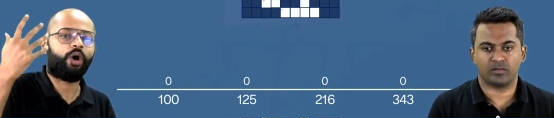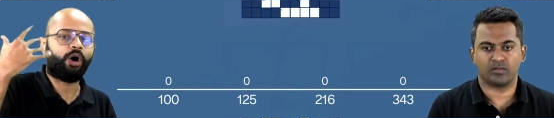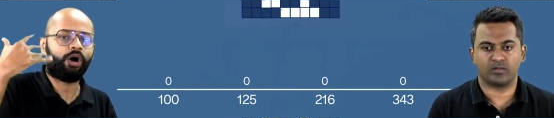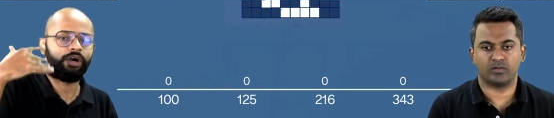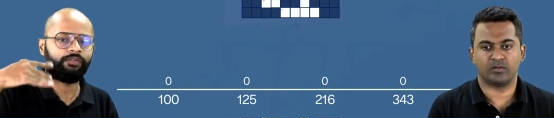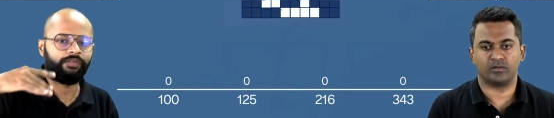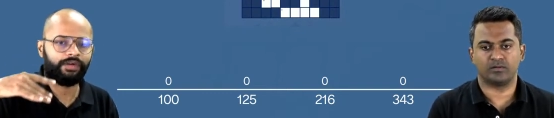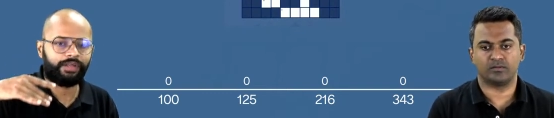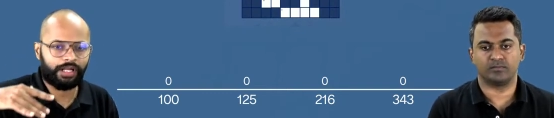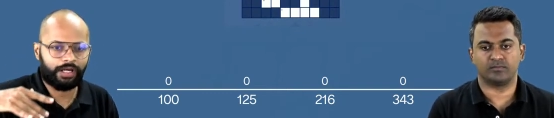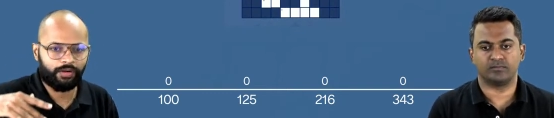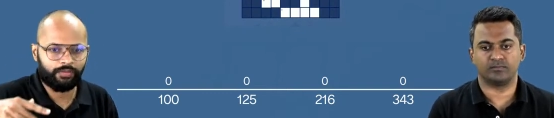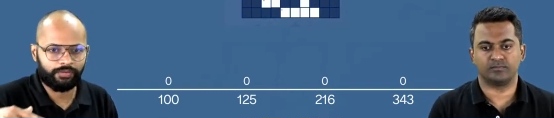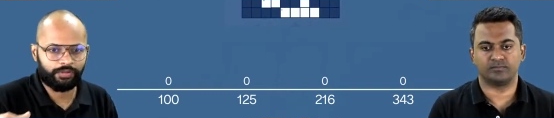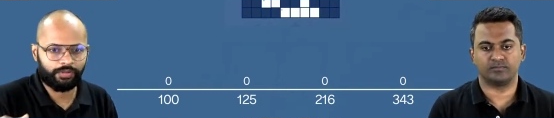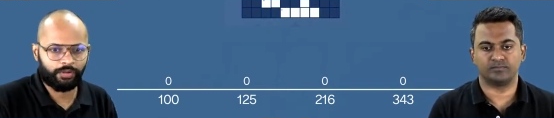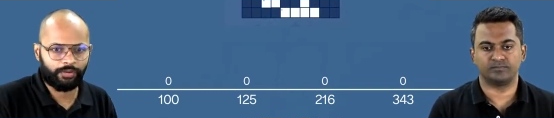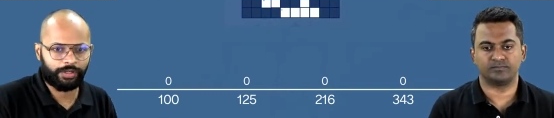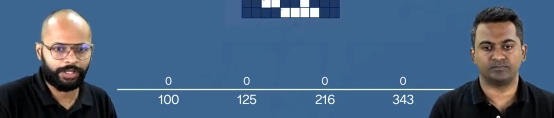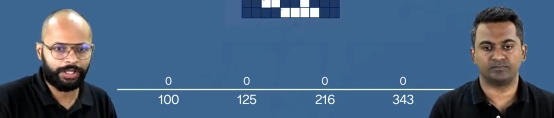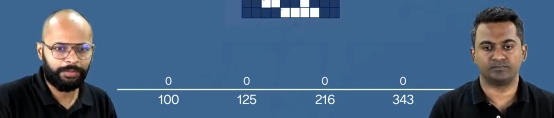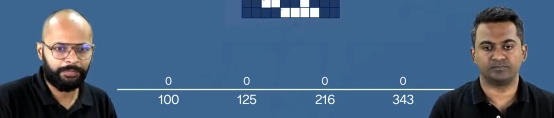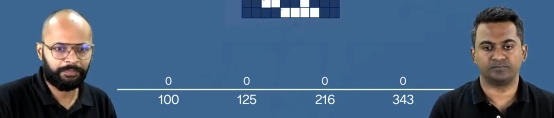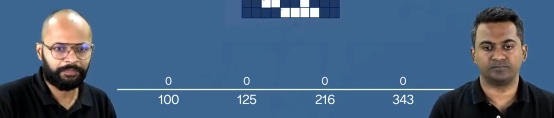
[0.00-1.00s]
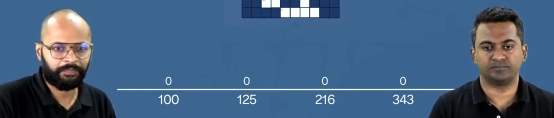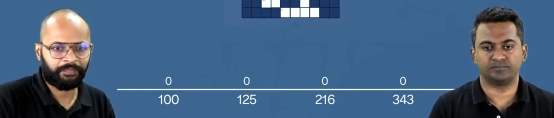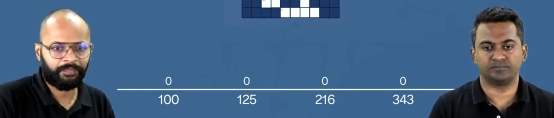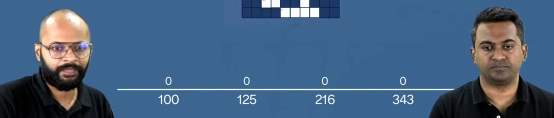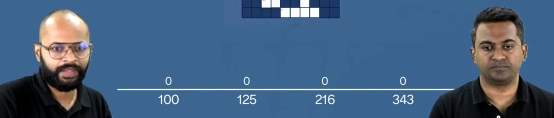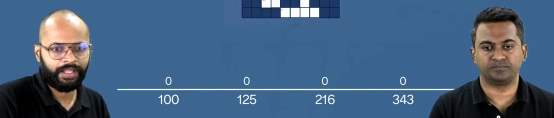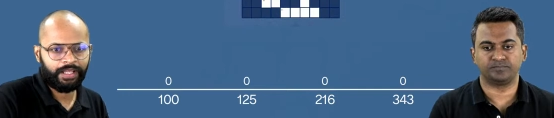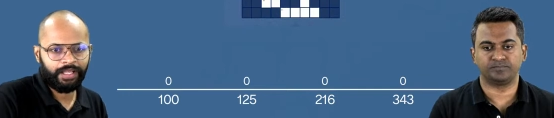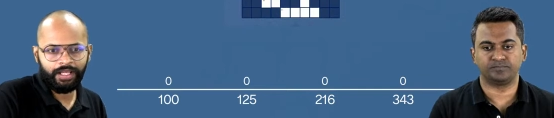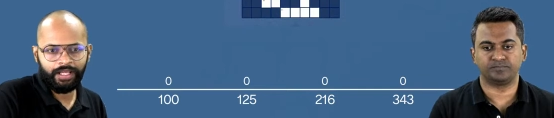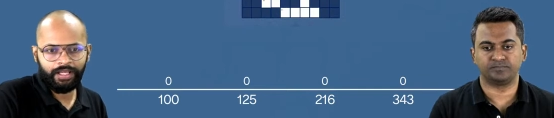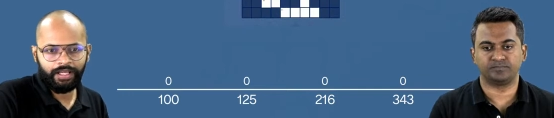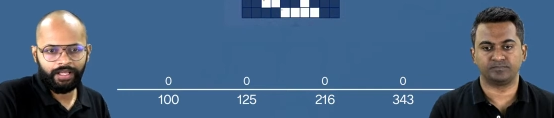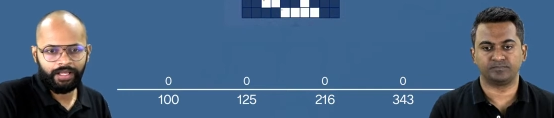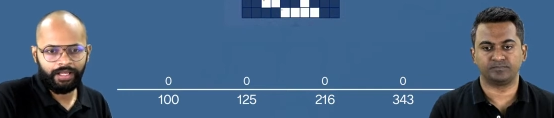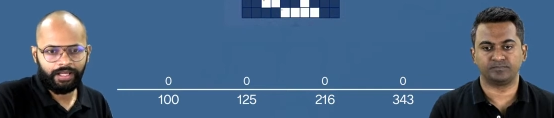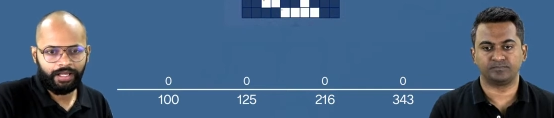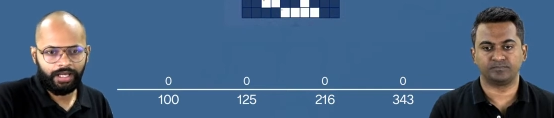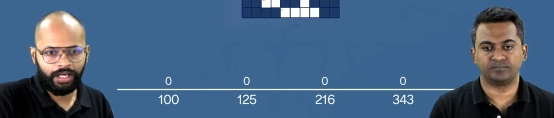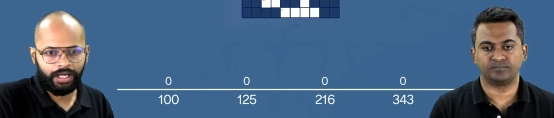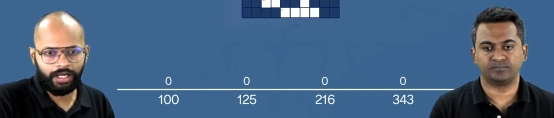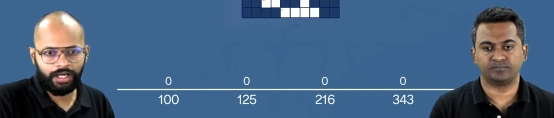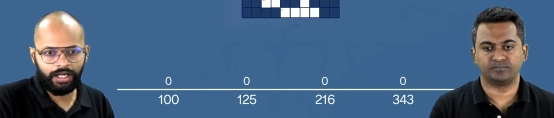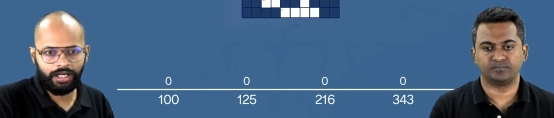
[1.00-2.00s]
Speaker 1: odd one out, okay?
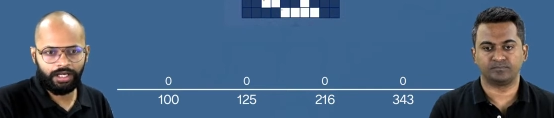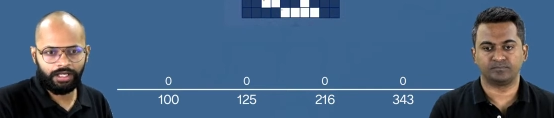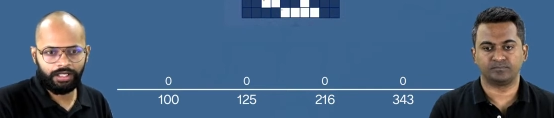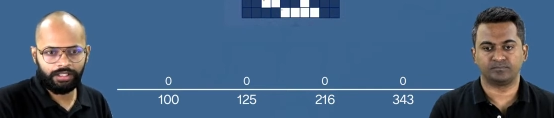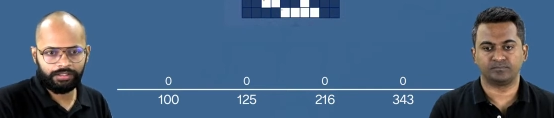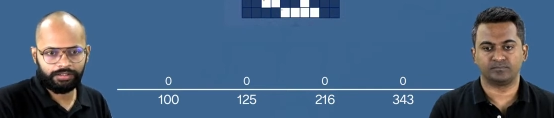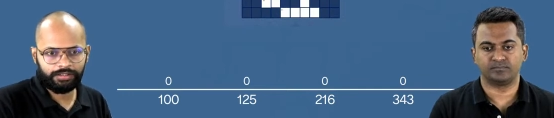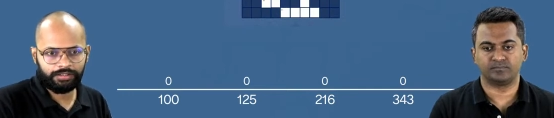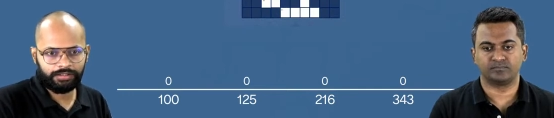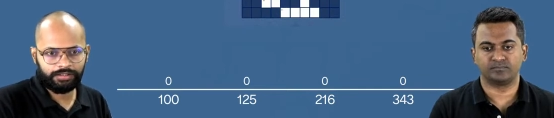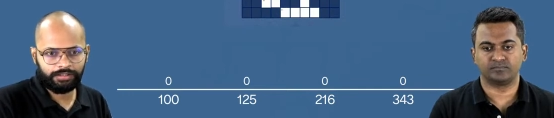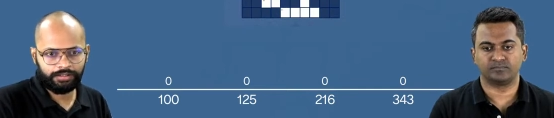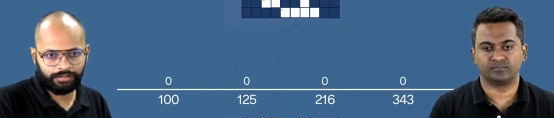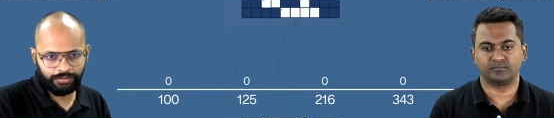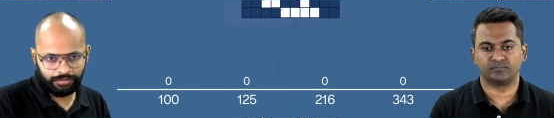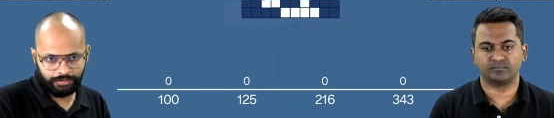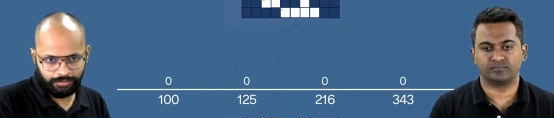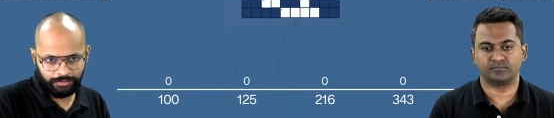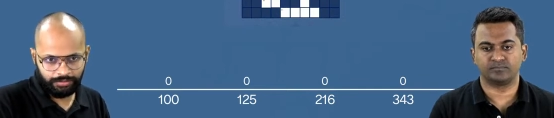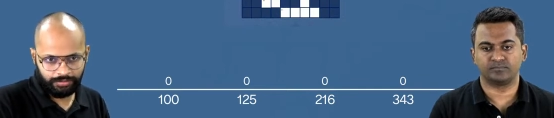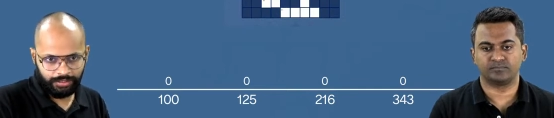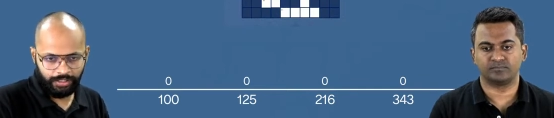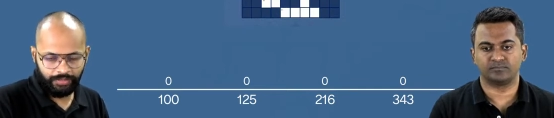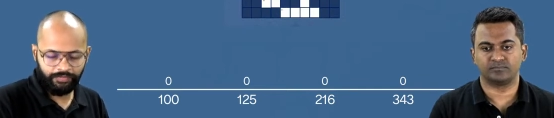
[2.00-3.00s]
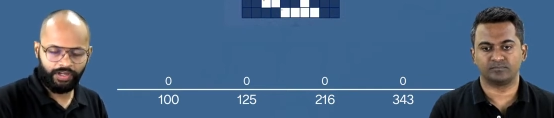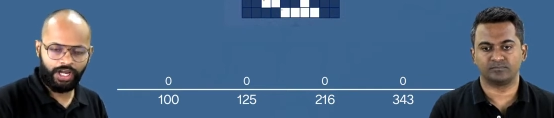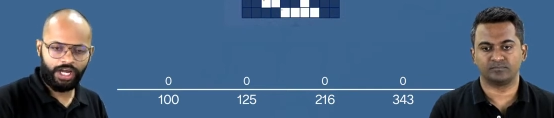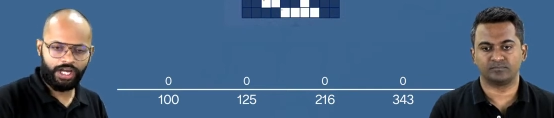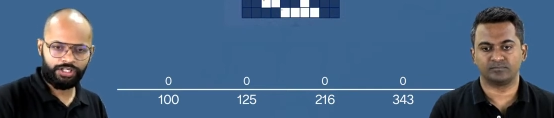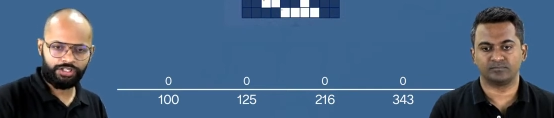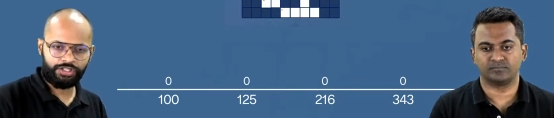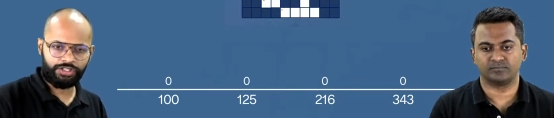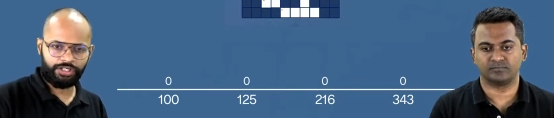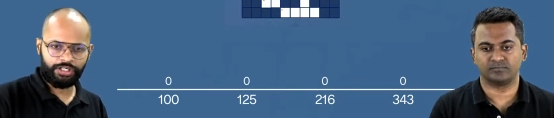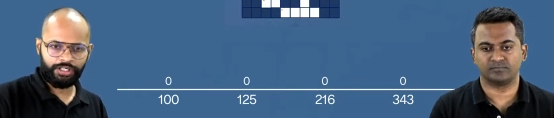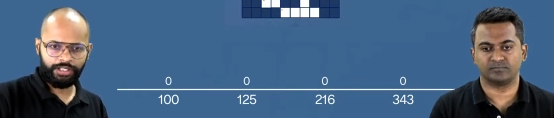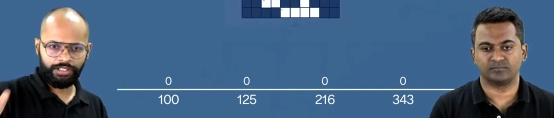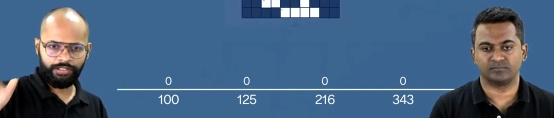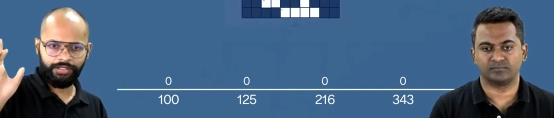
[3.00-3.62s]
Kavyansh,